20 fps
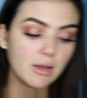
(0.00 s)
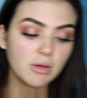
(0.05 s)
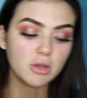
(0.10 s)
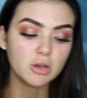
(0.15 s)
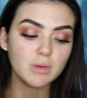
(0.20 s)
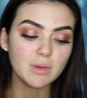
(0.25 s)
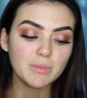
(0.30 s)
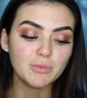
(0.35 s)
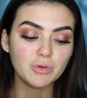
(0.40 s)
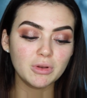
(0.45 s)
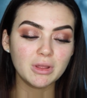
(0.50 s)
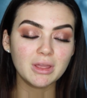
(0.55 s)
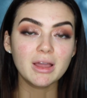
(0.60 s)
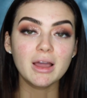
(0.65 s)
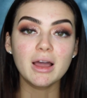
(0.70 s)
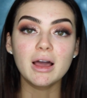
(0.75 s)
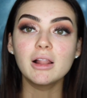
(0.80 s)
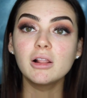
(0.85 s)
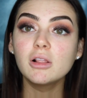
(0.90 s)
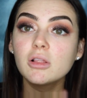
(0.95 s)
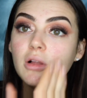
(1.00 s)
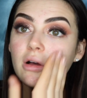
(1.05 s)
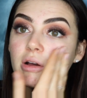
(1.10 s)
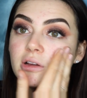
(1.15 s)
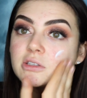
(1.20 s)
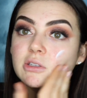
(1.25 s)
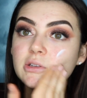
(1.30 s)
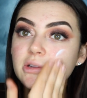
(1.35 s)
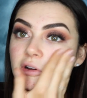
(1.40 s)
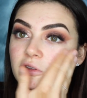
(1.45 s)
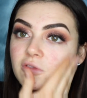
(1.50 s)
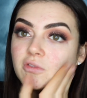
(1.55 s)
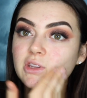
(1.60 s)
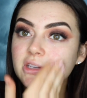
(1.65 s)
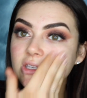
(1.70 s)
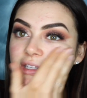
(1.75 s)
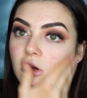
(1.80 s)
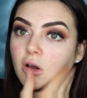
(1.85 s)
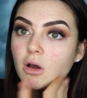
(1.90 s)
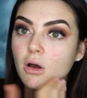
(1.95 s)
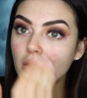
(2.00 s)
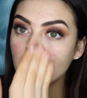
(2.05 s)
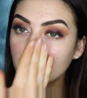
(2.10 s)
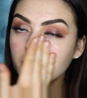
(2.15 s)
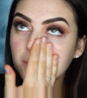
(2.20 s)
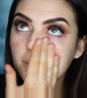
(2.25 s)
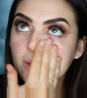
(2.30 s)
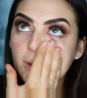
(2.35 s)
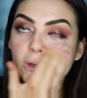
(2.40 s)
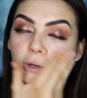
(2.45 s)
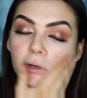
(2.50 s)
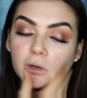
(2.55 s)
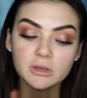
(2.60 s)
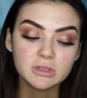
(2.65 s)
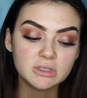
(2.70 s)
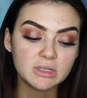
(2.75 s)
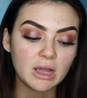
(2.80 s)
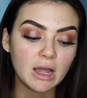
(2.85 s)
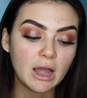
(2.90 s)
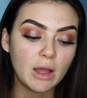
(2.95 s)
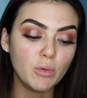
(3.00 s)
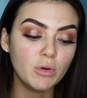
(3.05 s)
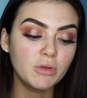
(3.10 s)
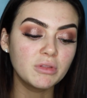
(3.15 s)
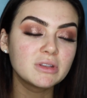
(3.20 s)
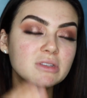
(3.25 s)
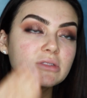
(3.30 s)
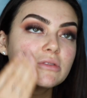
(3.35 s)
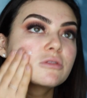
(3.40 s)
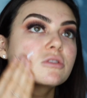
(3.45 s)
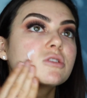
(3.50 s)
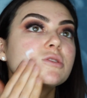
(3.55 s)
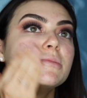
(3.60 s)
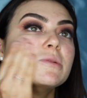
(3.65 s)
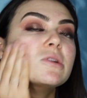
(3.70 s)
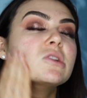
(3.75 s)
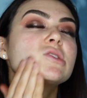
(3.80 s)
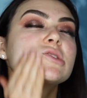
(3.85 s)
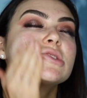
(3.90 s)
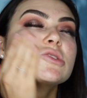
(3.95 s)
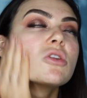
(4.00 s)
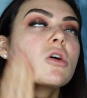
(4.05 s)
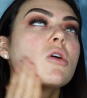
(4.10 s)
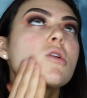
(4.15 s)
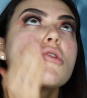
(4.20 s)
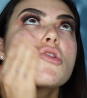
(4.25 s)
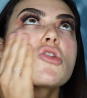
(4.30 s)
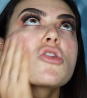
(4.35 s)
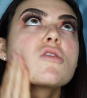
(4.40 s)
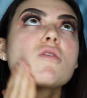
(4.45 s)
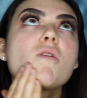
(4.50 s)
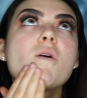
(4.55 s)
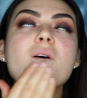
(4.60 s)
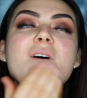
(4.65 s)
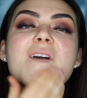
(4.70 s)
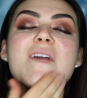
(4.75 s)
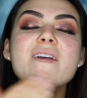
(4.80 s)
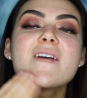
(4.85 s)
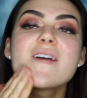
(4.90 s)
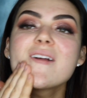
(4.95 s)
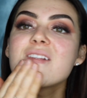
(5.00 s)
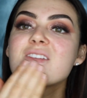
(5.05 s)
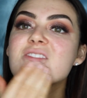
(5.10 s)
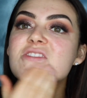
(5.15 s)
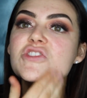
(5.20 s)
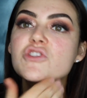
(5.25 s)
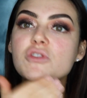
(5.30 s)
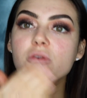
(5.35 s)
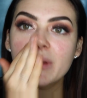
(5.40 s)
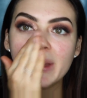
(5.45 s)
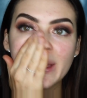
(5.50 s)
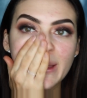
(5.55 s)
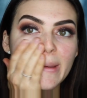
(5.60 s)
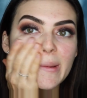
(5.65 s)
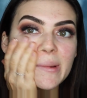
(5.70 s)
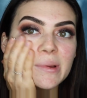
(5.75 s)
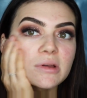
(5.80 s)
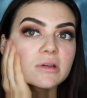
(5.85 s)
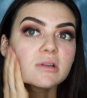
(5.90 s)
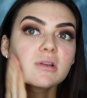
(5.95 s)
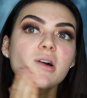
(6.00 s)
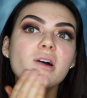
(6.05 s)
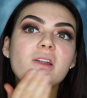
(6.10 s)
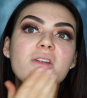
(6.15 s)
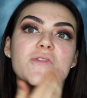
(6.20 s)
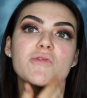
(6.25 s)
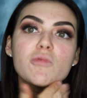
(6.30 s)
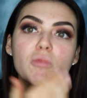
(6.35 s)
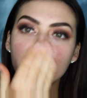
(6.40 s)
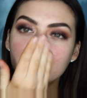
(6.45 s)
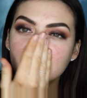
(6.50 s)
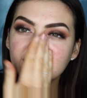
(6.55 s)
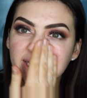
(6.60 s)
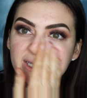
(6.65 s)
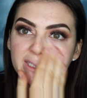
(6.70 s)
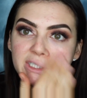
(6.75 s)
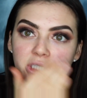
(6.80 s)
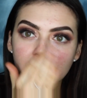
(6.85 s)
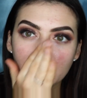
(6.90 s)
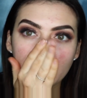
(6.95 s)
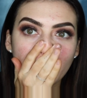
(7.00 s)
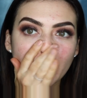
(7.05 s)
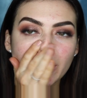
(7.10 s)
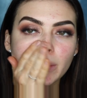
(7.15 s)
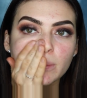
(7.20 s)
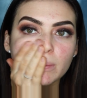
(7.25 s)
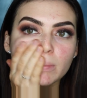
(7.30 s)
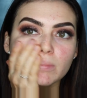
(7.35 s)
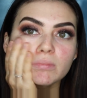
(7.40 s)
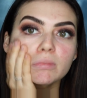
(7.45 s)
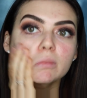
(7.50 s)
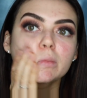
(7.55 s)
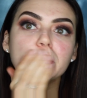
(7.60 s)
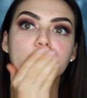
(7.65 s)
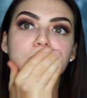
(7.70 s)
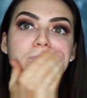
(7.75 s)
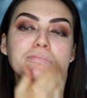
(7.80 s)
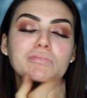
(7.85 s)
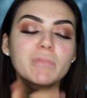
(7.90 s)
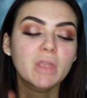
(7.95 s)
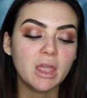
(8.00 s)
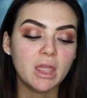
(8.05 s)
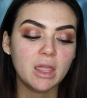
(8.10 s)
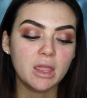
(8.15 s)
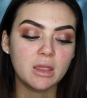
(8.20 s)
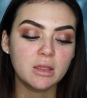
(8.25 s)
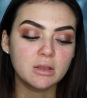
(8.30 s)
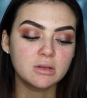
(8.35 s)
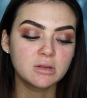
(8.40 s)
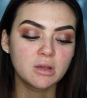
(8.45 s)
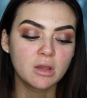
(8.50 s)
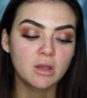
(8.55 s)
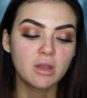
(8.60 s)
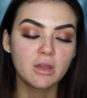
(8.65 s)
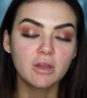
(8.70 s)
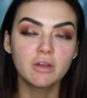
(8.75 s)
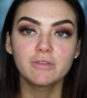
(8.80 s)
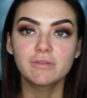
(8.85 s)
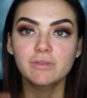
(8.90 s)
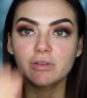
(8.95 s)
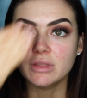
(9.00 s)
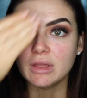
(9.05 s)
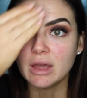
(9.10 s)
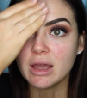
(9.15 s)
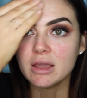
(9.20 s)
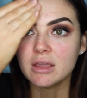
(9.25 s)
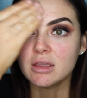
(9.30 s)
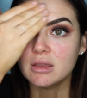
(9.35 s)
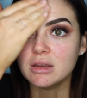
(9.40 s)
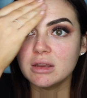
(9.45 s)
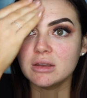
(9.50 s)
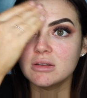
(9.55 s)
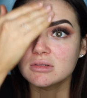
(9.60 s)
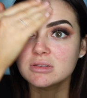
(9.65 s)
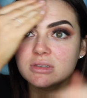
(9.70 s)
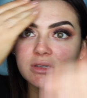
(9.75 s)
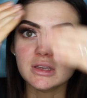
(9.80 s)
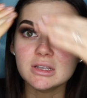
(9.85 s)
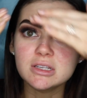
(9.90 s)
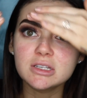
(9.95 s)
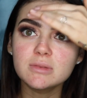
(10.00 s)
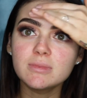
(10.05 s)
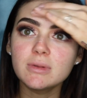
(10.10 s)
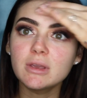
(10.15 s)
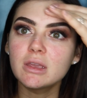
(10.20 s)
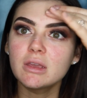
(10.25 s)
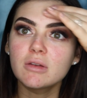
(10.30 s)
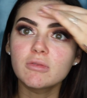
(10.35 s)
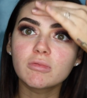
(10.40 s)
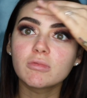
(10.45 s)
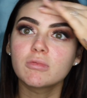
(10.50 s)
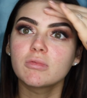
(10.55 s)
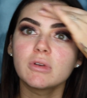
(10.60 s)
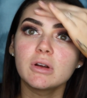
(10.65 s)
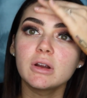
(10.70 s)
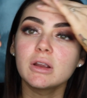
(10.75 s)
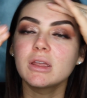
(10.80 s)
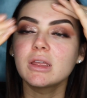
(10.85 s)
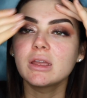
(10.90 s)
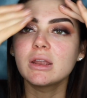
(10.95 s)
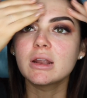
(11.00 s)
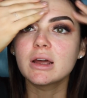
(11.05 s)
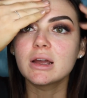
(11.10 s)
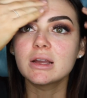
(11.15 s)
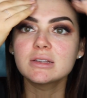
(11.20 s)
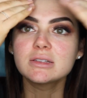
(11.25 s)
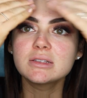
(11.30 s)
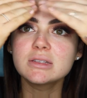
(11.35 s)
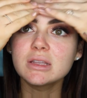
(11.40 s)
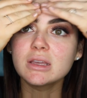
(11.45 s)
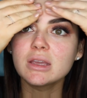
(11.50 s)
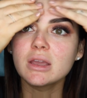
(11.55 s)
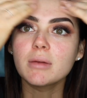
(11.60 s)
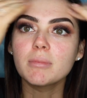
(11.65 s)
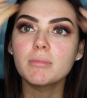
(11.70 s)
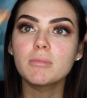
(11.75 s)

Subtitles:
I'm going to be putting a lot of this on because I want this look to be so glowy and dewy and kind of wettish. And for that, you need your skin to be really nicely